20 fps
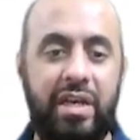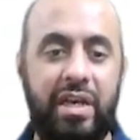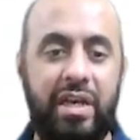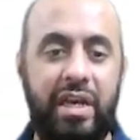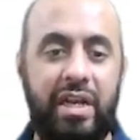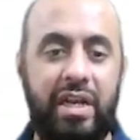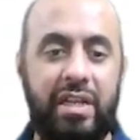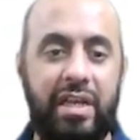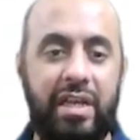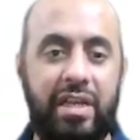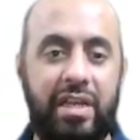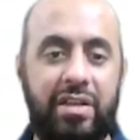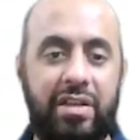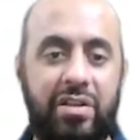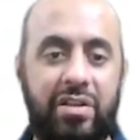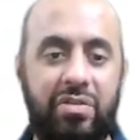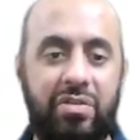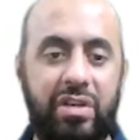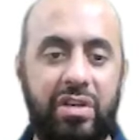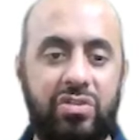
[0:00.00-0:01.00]
and then
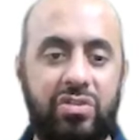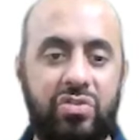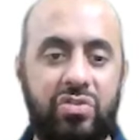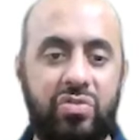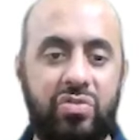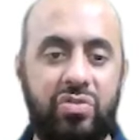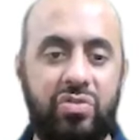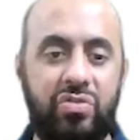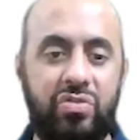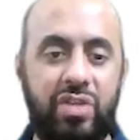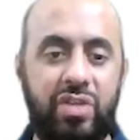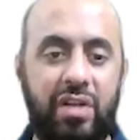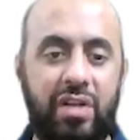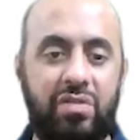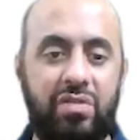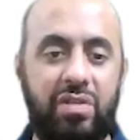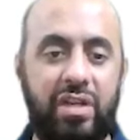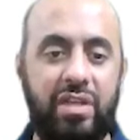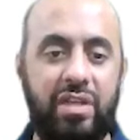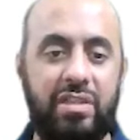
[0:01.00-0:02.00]
you can choose to
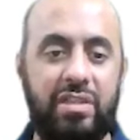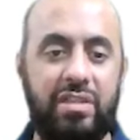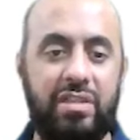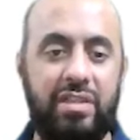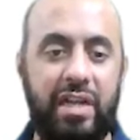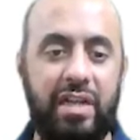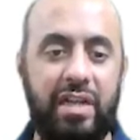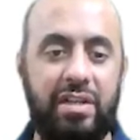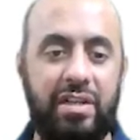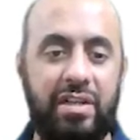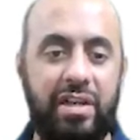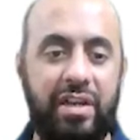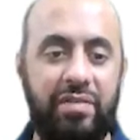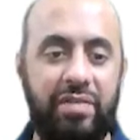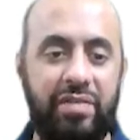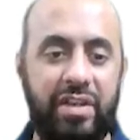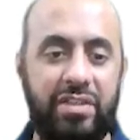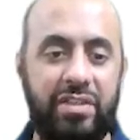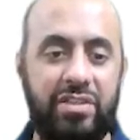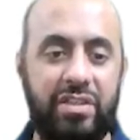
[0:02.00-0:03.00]
calculate the standard
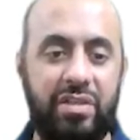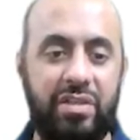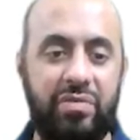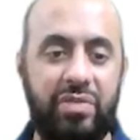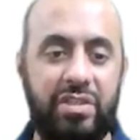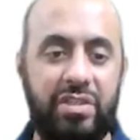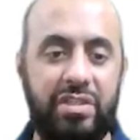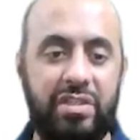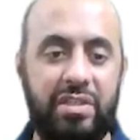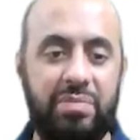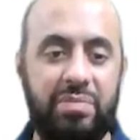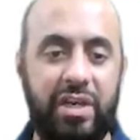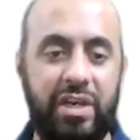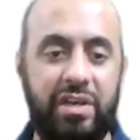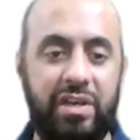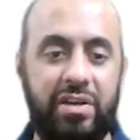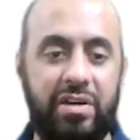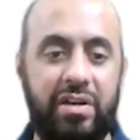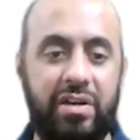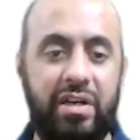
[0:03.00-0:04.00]
deviation which is a
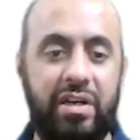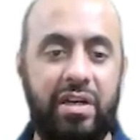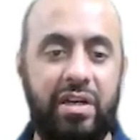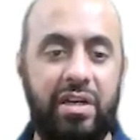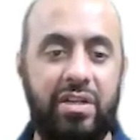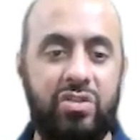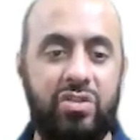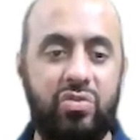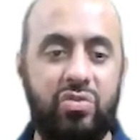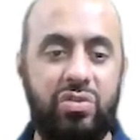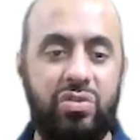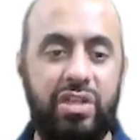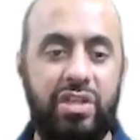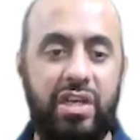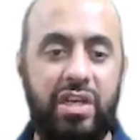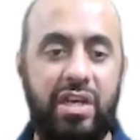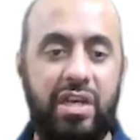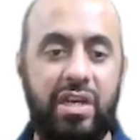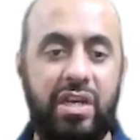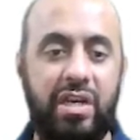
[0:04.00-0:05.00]
measure to
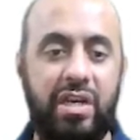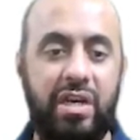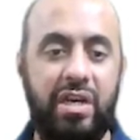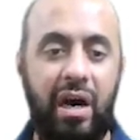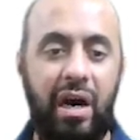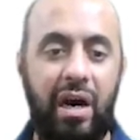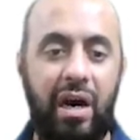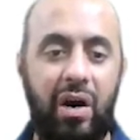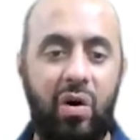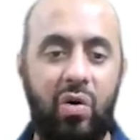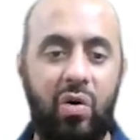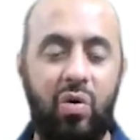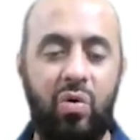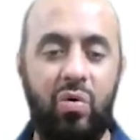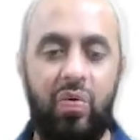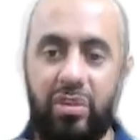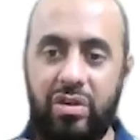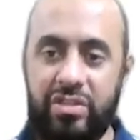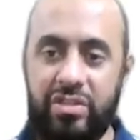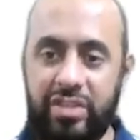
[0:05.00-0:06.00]
see how
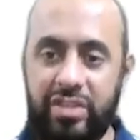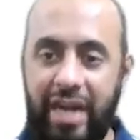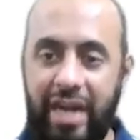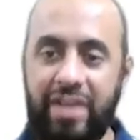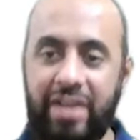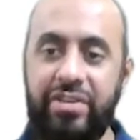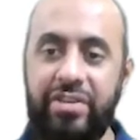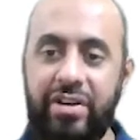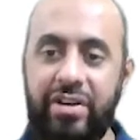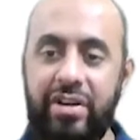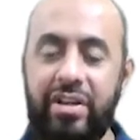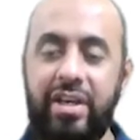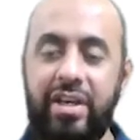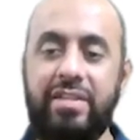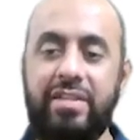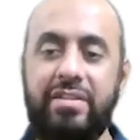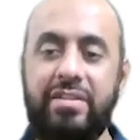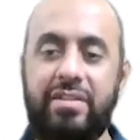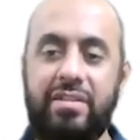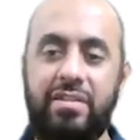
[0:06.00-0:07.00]
scattered
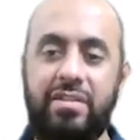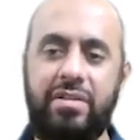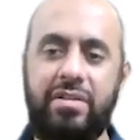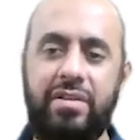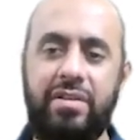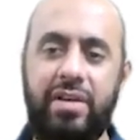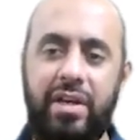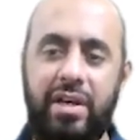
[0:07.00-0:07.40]
is the